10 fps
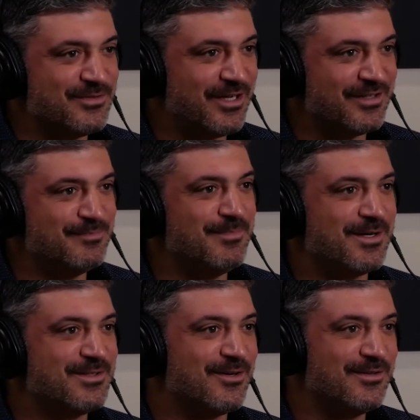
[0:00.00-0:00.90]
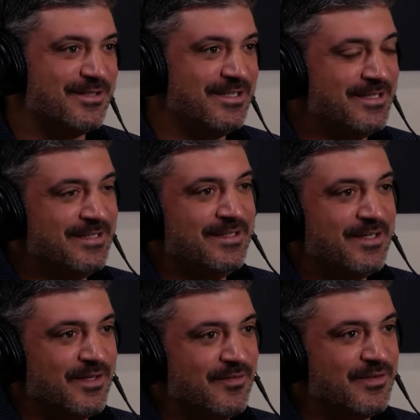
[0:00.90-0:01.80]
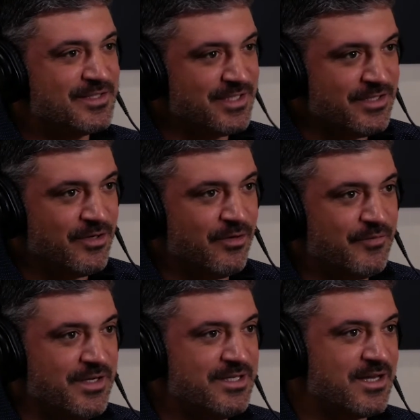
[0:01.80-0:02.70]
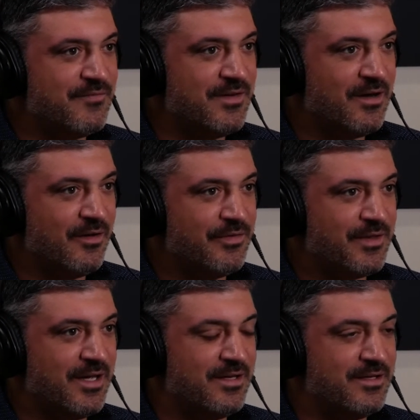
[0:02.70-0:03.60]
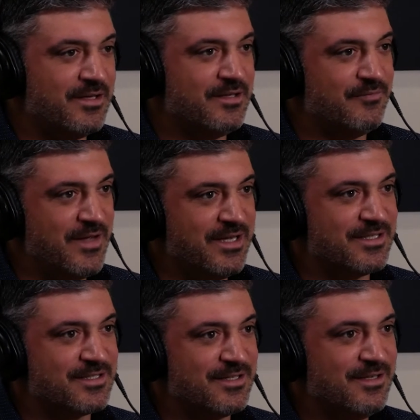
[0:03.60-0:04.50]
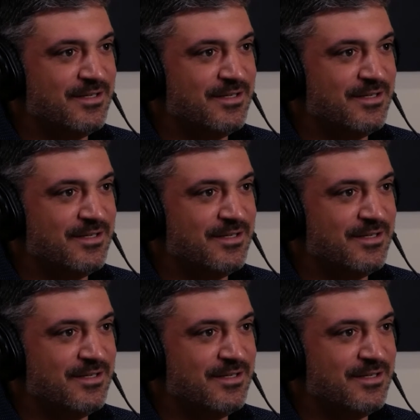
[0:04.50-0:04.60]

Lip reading: Jonathan Baktari, the CEO of E7 Health and Vegas